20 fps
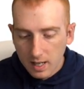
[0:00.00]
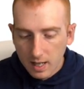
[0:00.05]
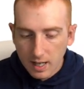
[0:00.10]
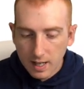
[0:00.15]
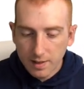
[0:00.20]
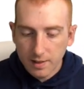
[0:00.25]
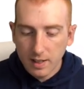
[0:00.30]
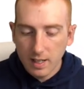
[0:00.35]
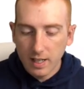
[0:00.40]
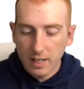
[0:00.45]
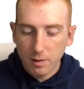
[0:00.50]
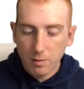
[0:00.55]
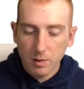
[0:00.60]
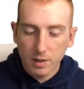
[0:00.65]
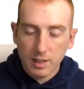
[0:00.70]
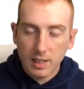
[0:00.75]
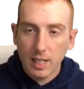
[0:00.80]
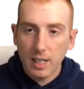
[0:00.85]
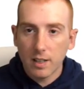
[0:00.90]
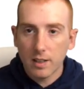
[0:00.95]
and then it
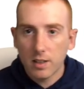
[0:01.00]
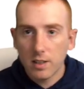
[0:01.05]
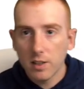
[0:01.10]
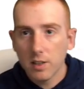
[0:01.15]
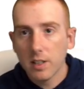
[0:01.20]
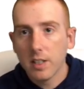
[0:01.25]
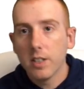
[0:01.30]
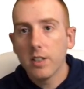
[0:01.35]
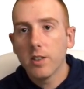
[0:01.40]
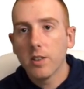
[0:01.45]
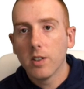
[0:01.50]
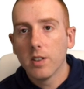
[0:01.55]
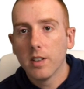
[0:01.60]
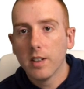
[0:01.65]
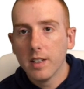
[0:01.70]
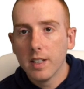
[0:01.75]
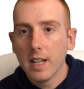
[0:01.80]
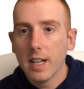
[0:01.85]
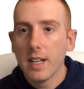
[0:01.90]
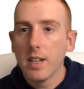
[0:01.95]
would calculate your
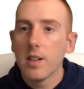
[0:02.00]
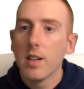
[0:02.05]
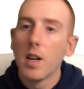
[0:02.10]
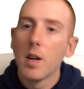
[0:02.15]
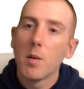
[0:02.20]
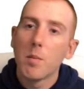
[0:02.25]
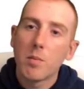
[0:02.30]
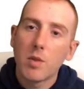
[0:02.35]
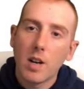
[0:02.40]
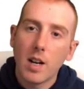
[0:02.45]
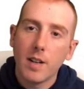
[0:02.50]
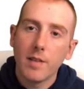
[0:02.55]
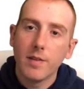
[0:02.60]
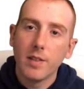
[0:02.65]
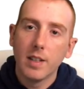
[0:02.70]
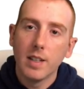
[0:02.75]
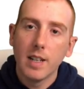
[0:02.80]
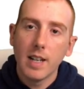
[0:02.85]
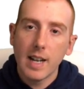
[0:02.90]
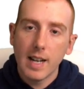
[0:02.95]
net
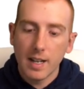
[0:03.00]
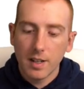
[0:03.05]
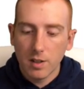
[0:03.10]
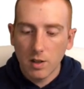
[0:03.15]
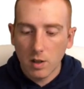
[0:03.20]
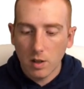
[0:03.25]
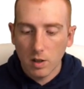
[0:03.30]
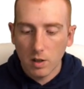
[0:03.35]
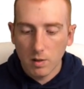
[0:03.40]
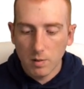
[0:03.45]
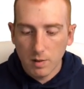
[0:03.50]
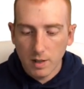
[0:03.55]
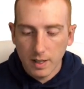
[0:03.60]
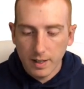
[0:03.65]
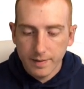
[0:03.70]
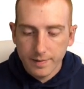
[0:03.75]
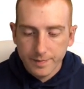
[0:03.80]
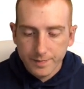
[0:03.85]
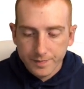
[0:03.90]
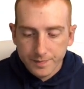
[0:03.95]
profit and R O I.